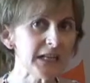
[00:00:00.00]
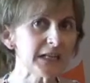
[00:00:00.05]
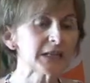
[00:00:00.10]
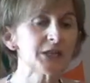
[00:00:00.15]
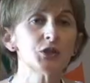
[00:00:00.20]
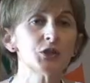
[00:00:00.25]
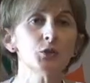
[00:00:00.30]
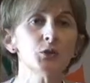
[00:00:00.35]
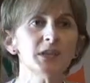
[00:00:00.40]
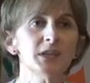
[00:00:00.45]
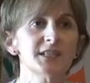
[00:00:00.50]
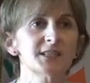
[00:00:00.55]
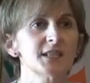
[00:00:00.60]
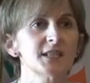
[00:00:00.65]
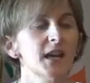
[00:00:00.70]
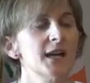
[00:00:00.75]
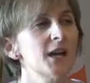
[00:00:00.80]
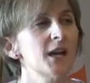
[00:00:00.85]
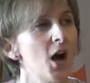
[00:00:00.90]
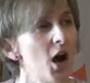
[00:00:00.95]
is dualist
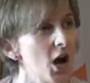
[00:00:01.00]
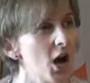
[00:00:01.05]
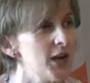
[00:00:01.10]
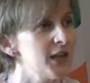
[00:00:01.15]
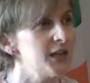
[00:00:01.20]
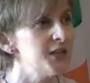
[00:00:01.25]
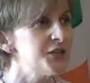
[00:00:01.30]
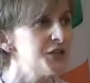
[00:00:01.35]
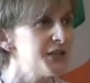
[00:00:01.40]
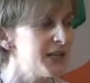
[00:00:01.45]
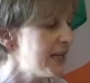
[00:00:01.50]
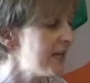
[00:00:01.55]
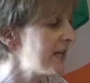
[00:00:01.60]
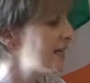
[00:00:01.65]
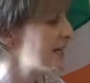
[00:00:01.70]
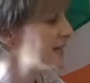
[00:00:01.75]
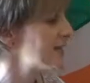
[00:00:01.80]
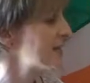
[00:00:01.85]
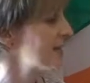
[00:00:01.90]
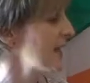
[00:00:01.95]
like Ireland
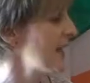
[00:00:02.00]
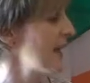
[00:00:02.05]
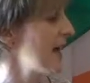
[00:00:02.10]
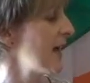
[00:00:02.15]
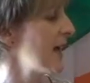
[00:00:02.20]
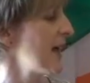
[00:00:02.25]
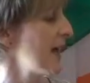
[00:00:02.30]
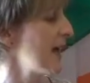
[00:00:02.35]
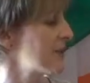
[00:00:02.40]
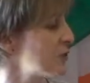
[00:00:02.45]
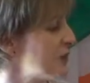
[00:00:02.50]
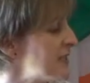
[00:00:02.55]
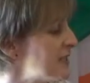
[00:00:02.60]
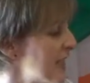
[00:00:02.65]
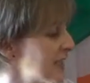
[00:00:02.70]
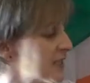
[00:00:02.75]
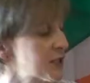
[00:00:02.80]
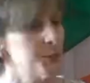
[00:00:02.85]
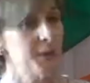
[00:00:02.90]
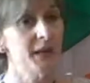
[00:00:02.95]
is, a
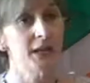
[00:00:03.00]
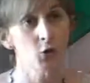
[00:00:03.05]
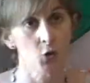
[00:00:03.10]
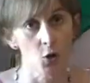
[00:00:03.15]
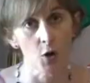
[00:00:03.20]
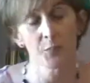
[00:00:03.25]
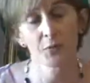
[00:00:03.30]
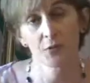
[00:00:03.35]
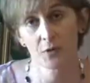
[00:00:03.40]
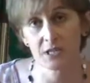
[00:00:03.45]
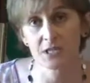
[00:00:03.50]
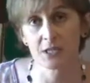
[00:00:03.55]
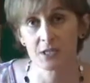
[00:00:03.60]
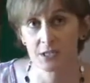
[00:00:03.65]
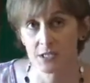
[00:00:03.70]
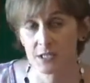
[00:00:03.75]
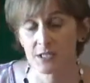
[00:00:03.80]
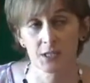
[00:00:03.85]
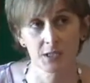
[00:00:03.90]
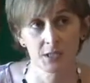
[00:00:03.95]
treaty has to be
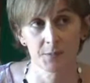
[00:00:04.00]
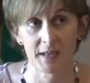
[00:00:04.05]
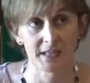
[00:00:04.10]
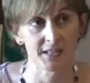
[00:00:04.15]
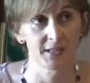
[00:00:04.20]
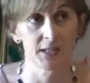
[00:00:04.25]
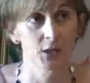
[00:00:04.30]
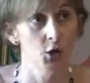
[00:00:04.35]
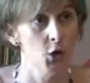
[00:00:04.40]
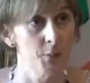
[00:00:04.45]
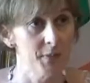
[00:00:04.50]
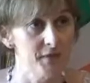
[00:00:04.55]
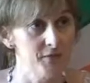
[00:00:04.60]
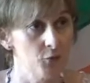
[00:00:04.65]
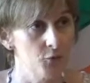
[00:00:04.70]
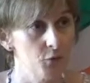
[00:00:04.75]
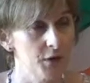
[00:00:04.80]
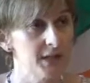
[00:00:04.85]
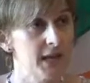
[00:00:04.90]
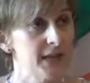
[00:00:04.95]
incorporated into domestic law
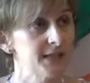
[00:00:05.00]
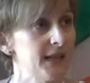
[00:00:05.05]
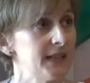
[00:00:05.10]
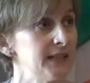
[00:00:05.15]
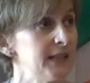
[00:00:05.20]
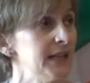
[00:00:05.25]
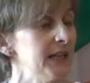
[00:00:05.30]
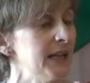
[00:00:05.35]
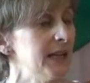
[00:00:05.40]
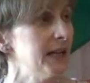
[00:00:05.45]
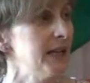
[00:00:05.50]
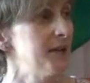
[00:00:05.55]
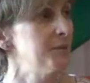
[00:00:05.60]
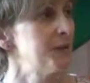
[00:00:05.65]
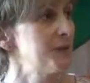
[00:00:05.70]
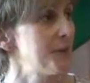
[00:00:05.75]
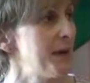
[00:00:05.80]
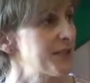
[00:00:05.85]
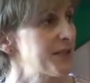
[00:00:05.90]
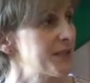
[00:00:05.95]
before it has any
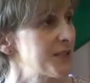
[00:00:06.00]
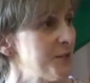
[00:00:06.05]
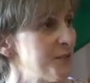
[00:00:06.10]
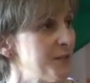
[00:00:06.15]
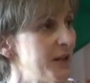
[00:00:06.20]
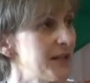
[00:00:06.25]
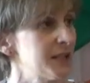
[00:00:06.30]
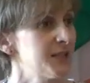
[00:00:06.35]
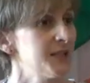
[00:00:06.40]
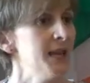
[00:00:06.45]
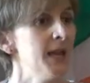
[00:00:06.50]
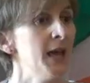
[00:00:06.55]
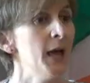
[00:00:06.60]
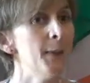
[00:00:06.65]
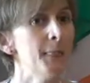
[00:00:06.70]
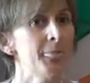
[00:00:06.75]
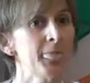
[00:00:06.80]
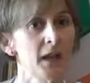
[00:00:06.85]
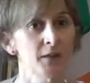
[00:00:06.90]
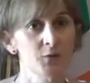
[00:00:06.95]
domestic effect.
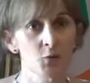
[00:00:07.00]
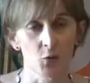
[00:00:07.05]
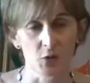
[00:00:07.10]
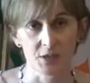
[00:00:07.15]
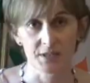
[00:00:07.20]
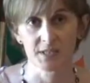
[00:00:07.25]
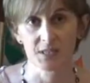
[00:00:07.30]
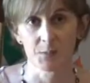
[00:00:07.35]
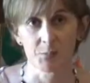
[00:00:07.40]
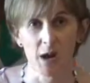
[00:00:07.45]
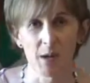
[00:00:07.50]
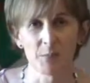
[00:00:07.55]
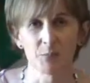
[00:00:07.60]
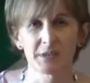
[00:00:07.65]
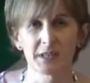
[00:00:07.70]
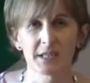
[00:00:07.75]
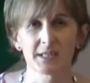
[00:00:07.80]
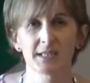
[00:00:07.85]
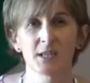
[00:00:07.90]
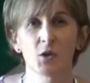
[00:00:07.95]
Of course, the problem
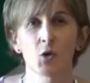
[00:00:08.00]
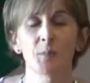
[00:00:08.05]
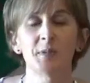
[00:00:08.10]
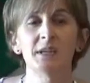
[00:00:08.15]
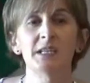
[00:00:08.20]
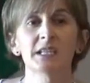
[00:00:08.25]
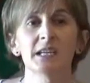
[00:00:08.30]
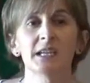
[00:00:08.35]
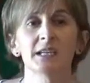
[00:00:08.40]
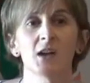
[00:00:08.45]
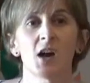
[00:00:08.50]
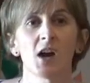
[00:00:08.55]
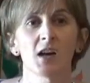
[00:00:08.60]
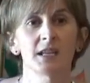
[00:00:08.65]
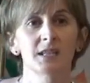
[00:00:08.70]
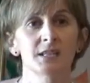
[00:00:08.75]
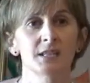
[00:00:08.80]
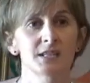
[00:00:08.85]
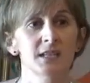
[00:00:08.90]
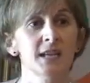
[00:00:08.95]
with the CRPD in
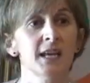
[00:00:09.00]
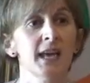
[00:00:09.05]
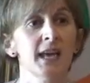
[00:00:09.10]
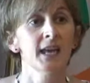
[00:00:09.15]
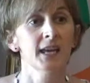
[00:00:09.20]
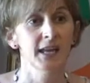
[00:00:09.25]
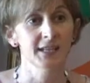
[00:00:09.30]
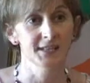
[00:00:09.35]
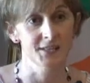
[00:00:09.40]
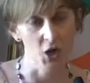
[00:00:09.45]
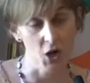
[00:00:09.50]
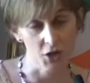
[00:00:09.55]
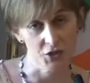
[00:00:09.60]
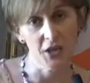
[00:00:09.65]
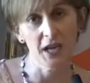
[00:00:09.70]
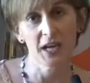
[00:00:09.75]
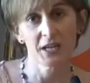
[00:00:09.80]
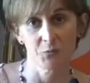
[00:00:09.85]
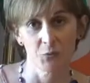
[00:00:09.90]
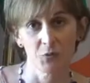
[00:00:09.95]
Ireland is not
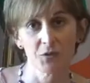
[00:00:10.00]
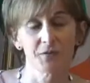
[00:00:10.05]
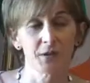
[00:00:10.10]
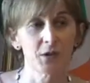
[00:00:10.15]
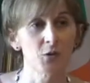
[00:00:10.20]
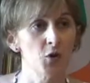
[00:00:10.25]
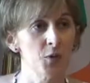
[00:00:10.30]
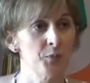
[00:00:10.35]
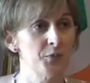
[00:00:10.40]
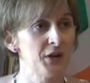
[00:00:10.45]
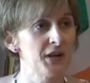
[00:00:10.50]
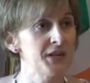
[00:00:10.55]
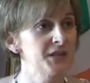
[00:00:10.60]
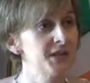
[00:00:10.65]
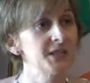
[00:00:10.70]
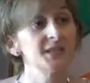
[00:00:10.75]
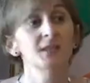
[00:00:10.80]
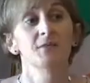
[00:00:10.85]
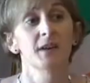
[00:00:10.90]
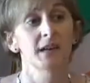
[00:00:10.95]
yet one of
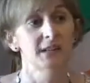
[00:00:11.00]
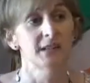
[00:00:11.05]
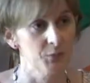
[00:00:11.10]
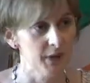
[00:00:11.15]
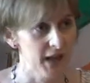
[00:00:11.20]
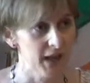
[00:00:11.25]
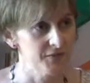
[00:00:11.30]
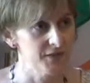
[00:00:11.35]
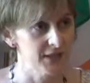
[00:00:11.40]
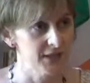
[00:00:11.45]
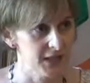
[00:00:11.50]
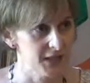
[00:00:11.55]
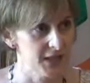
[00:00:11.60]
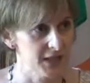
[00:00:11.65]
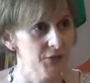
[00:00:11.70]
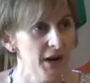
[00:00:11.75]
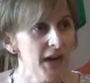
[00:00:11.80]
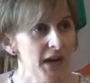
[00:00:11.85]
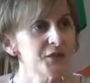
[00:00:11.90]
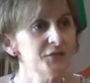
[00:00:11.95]
incorporation, it's the fact that we haven't
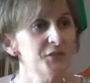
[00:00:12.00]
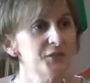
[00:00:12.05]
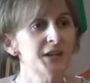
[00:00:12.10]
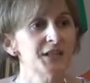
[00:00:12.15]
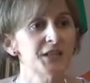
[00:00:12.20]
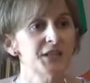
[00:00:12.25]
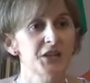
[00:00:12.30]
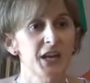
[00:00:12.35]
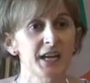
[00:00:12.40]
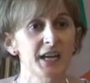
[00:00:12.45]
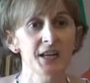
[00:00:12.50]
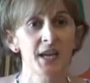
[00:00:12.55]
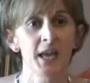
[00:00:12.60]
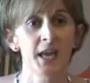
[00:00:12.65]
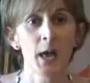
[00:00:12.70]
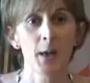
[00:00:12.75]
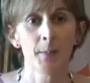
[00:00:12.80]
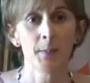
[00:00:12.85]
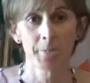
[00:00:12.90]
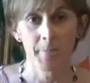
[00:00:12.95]
actually ratified it yet.
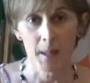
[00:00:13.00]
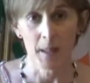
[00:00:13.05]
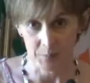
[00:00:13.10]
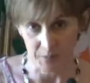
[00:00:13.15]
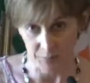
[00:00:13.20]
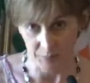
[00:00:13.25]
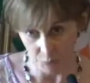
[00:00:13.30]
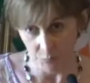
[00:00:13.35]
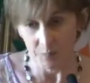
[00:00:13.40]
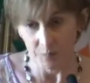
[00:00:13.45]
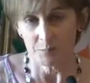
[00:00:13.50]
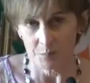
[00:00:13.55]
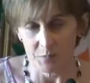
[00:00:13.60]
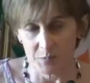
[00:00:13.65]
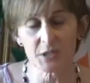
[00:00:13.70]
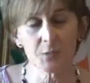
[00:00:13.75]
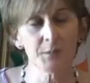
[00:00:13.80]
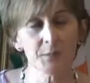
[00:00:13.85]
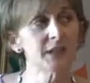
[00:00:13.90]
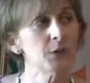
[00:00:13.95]
But
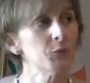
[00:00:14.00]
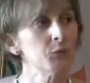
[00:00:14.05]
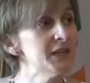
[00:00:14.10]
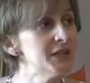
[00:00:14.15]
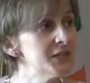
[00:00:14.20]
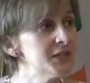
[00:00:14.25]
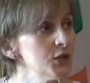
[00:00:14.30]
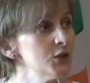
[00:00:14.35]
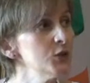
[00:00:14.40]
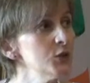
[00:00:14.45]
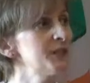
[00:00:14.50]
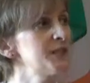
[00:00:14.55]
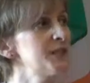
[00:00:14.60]
presuming that we do at